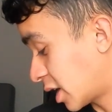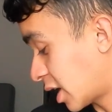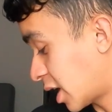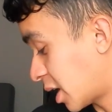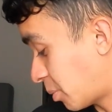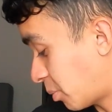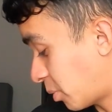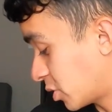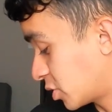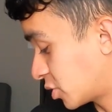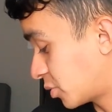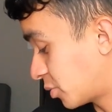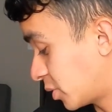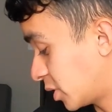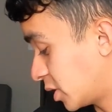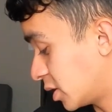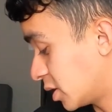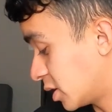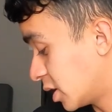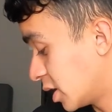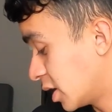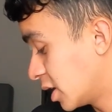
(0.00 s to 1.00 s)

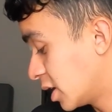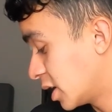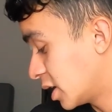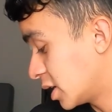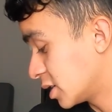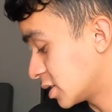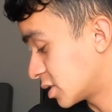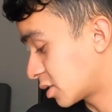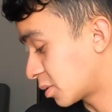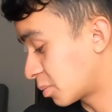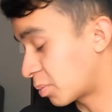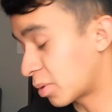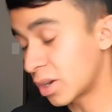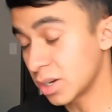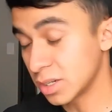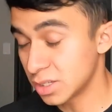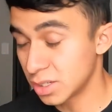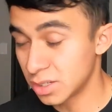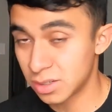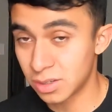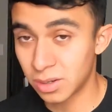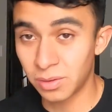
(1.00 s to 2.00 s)
hypertrophy is the
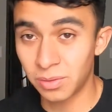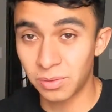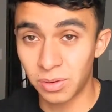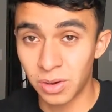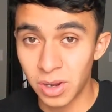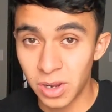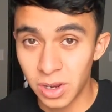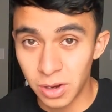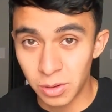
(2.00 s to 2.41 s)
process of